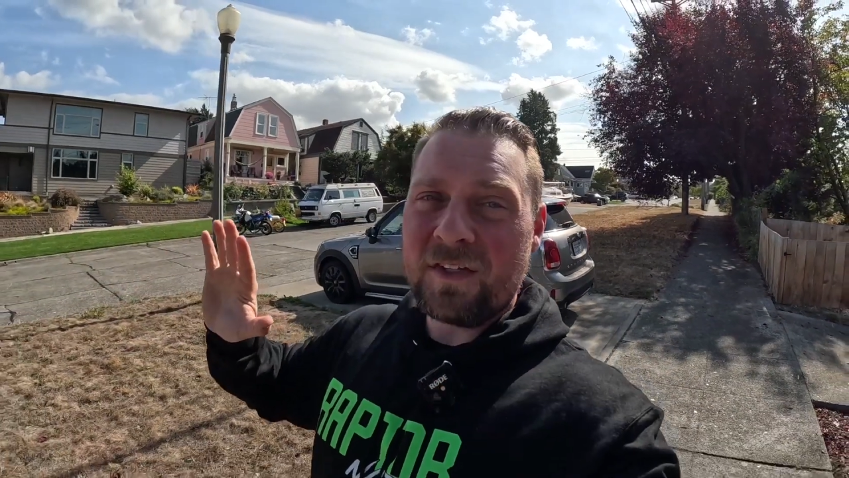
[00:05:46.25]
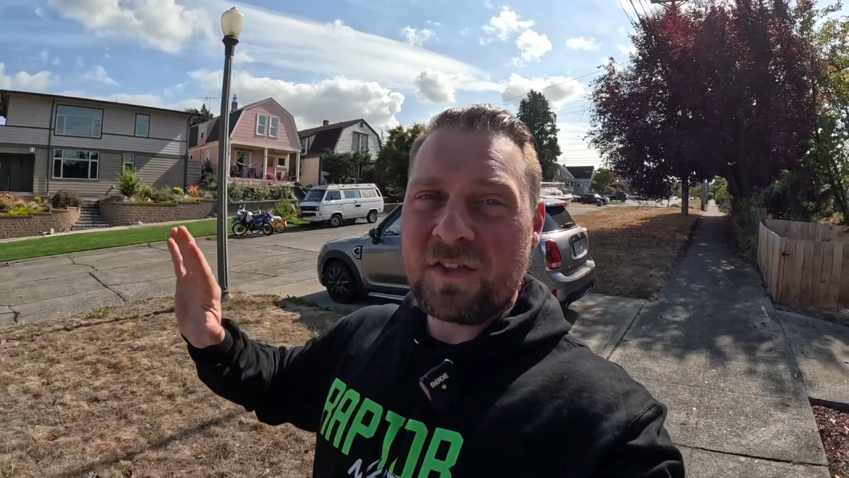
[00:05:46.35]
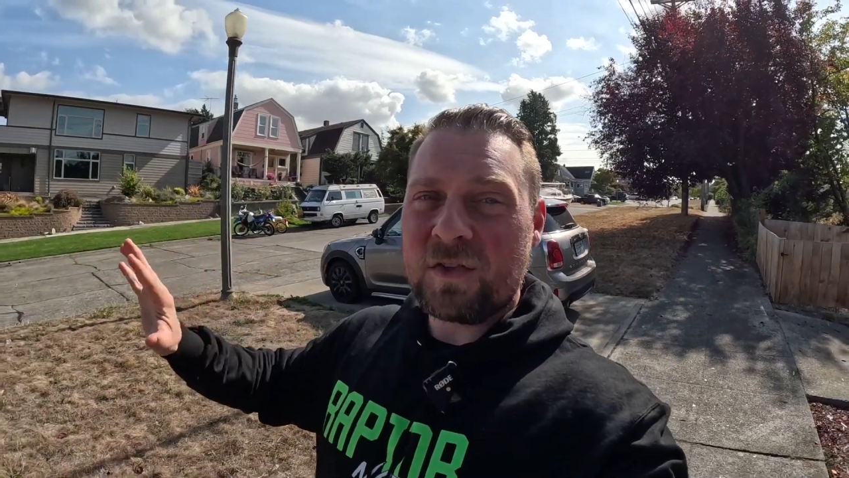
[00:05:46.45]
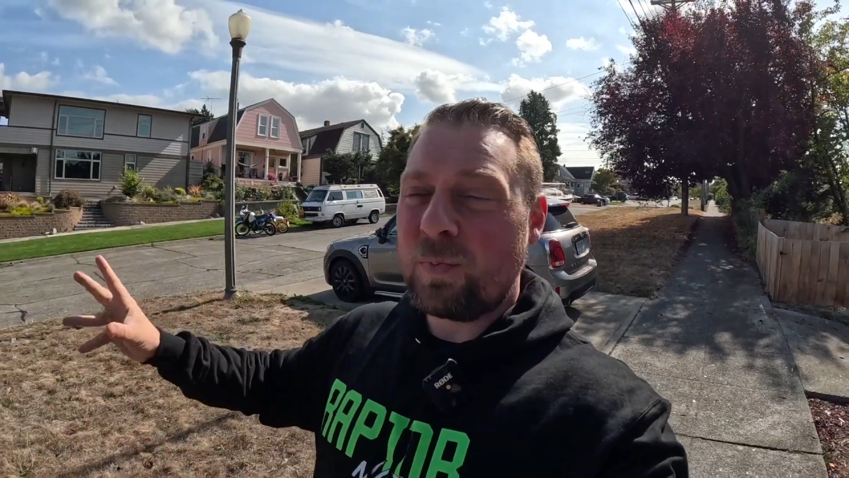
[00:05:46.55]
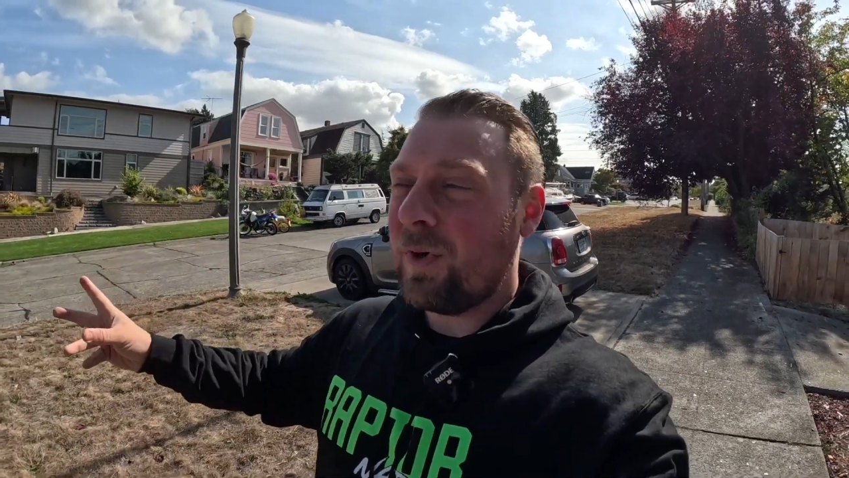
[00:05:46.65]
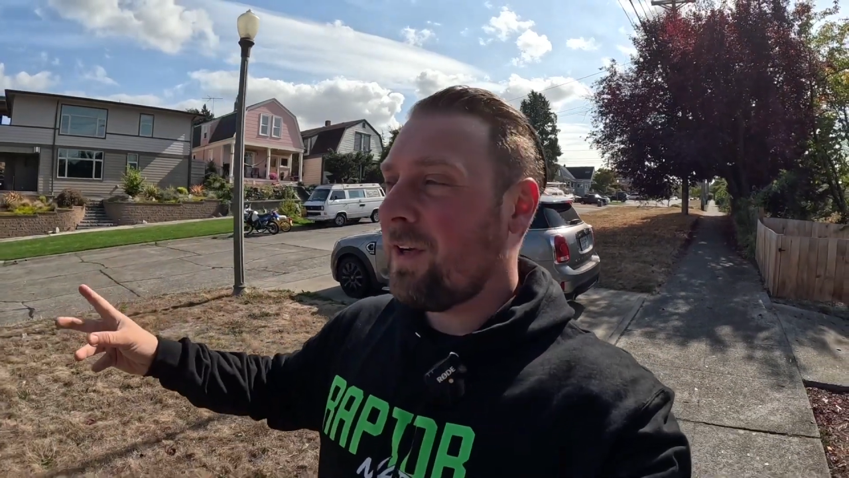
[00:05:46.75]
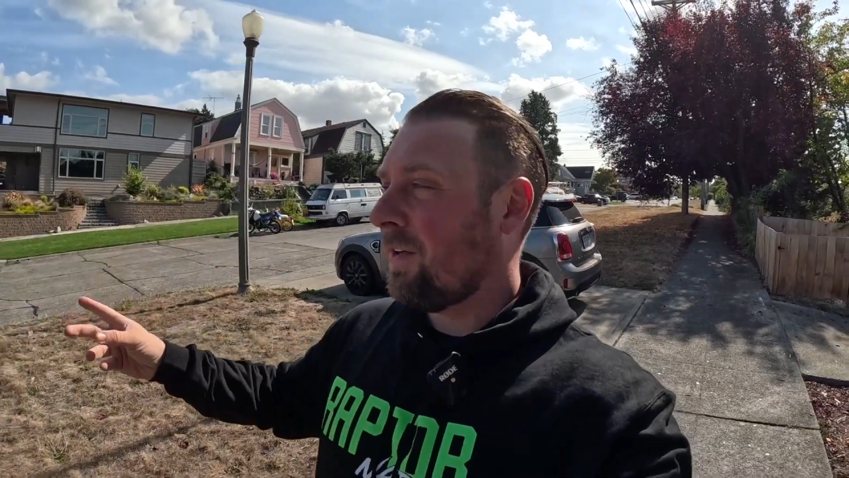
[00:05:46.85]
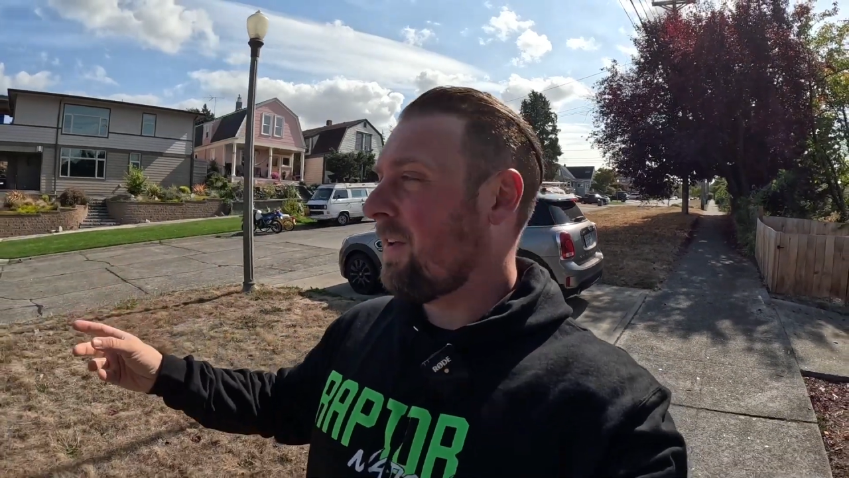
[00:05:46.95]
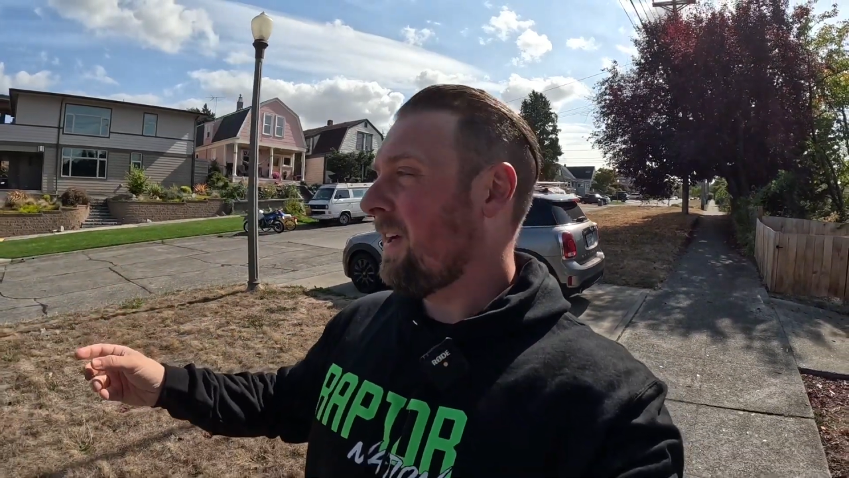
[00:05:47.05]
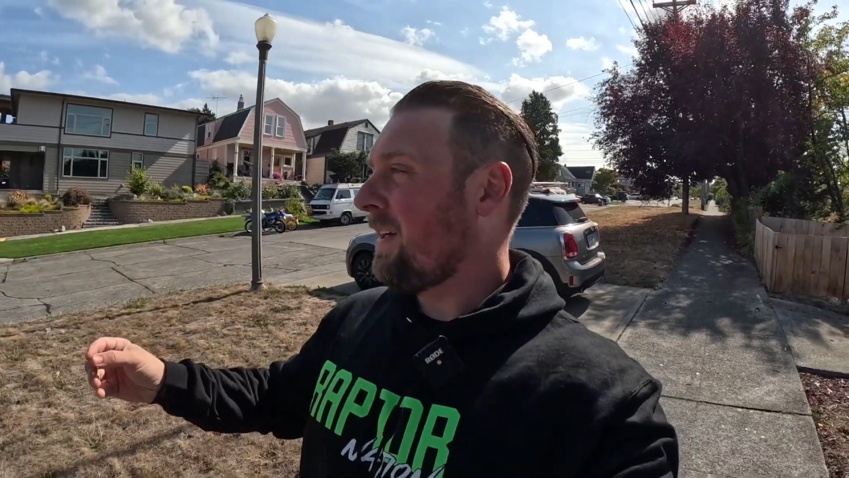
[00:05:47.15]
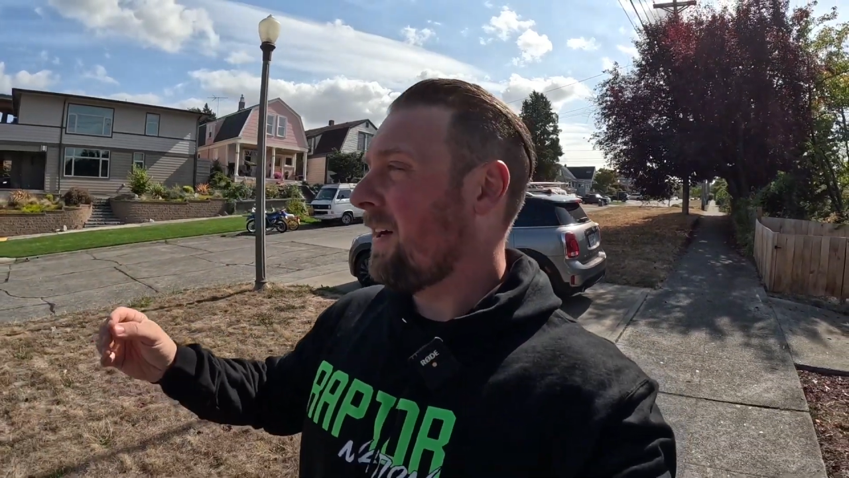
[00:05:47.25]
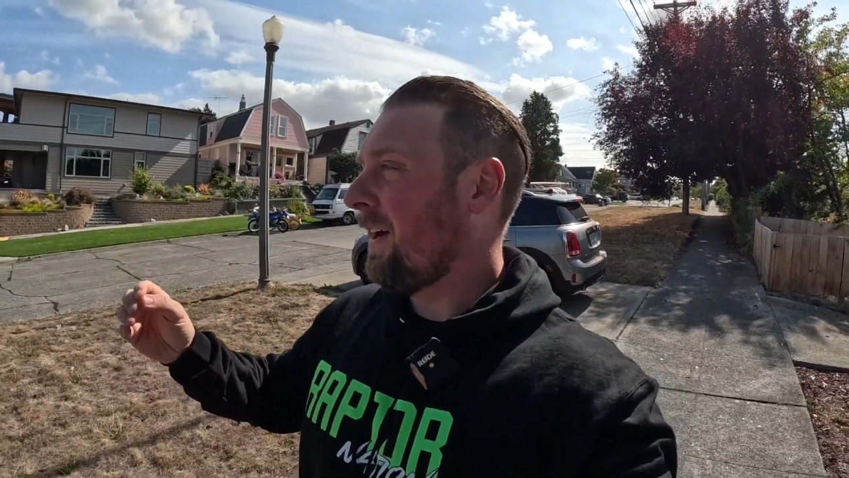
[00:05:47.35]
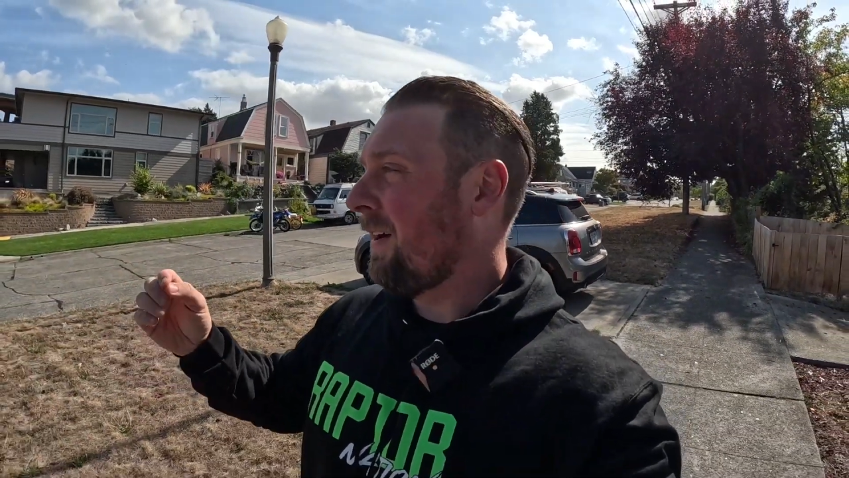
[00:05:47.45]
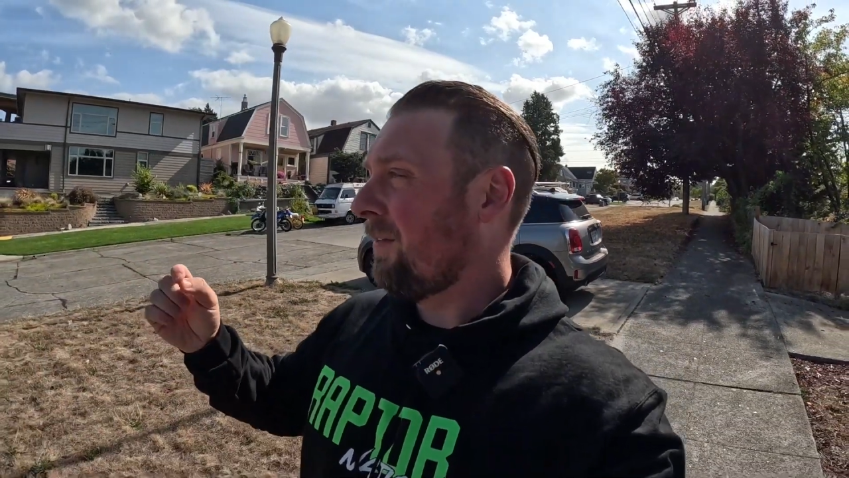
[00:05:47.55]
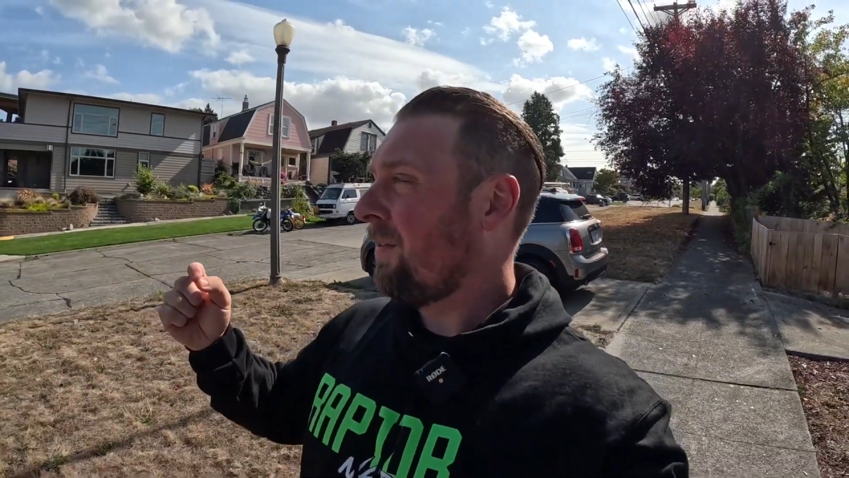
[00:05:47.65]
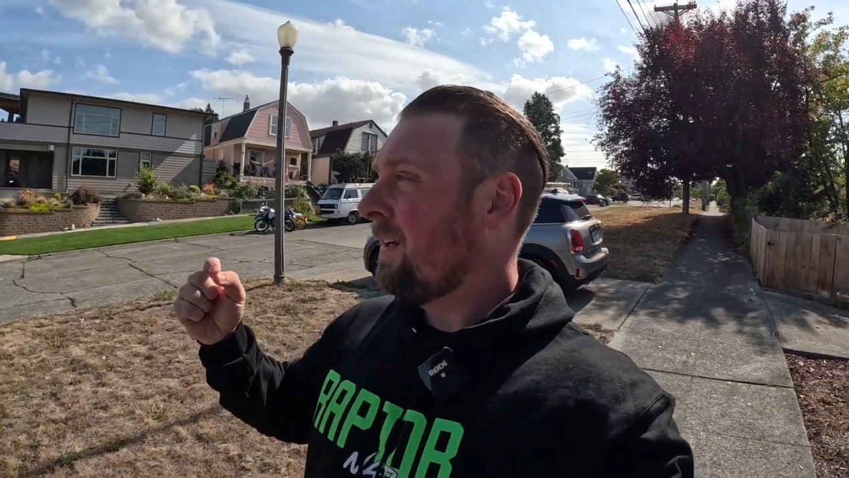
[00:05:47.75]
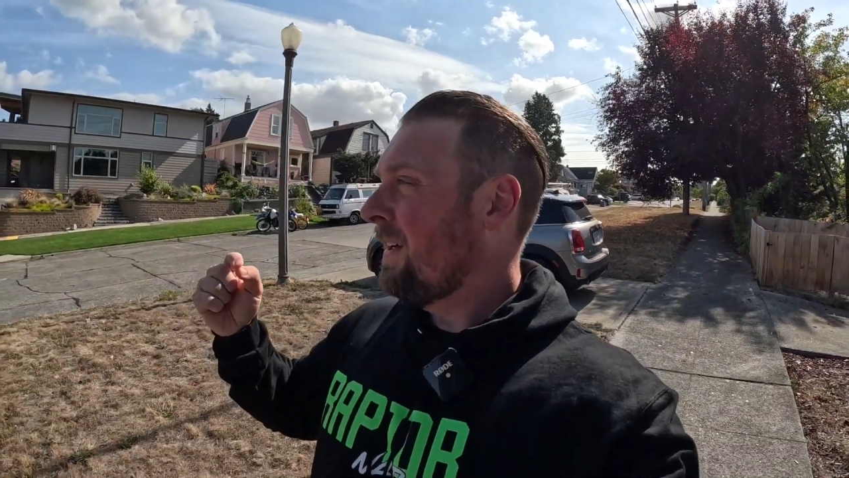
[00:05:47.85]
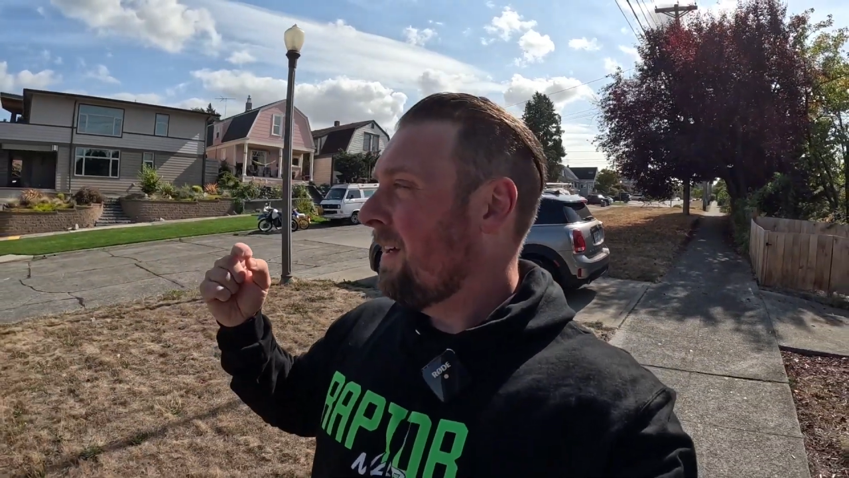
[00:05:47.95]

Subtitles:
sprinkled in of